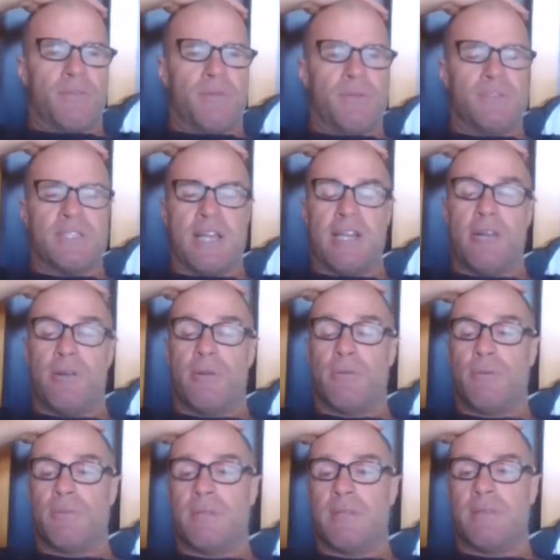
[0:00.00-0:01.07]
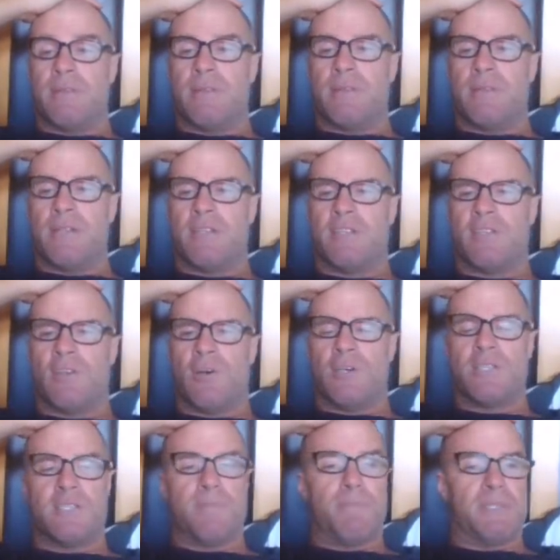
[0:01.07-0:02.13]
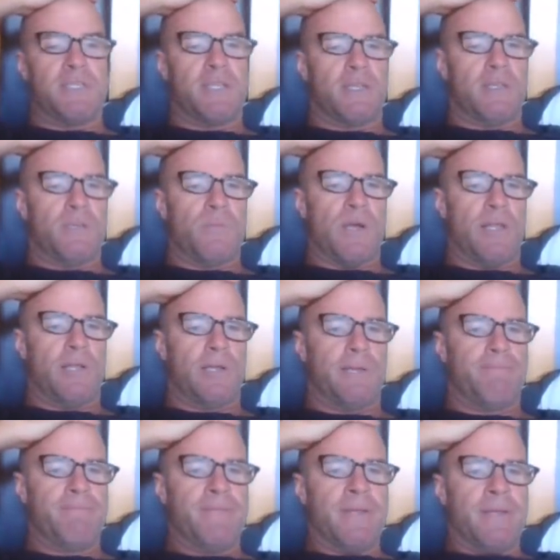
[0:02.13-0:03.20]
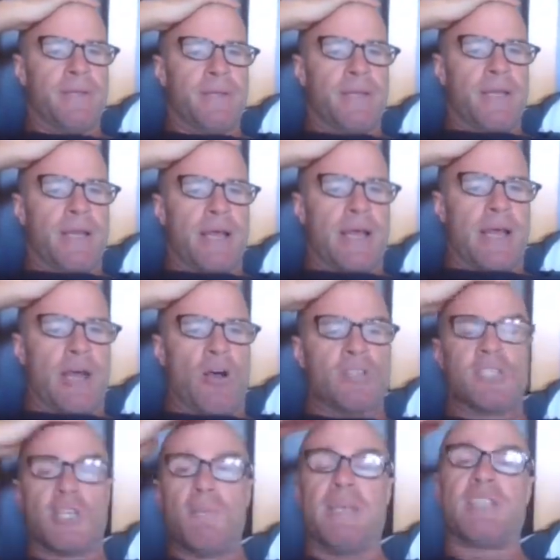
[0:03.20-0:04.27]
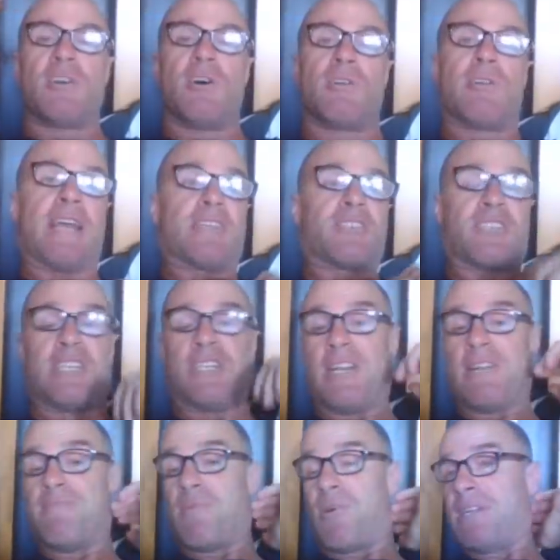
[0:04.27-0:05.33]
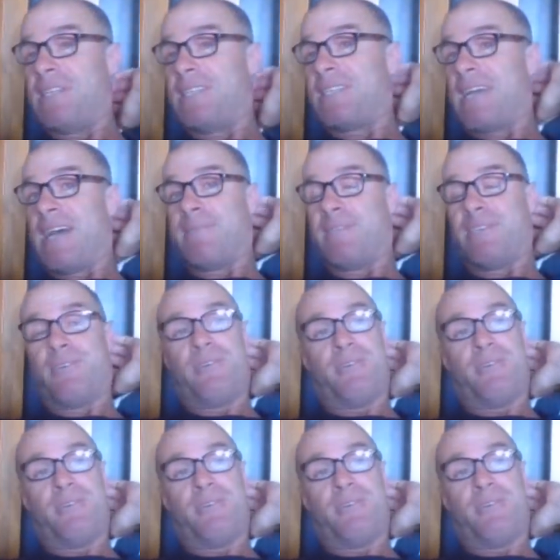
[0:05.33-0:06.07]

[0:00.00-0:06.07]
Thursday night. I thought the Tigers did particularly well on him. Oscar McDonald actually didn't mind his game at